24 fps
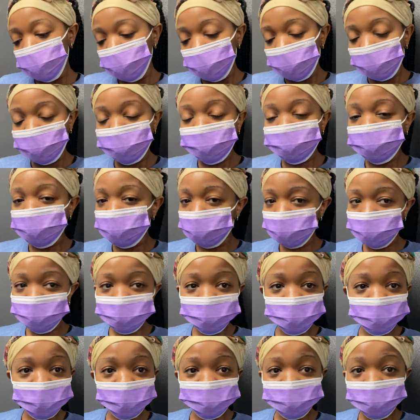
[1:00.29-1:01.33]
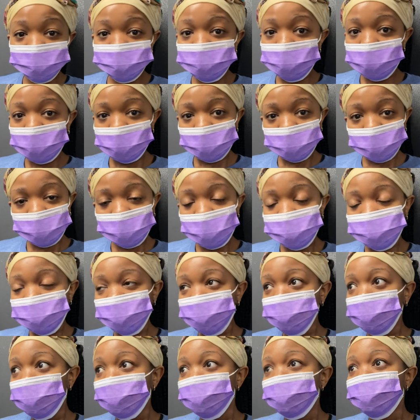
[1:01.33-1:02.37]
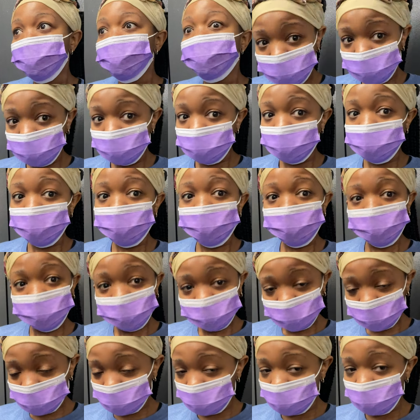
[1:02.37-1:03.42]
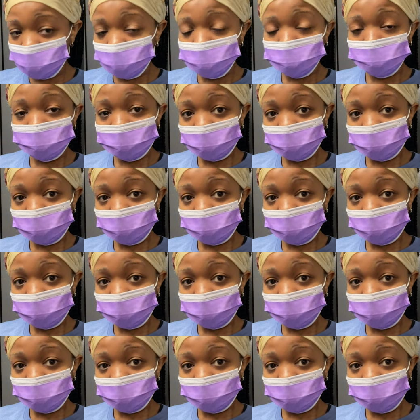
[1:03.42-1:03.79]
I'm so sick of this hair. I just wanted off my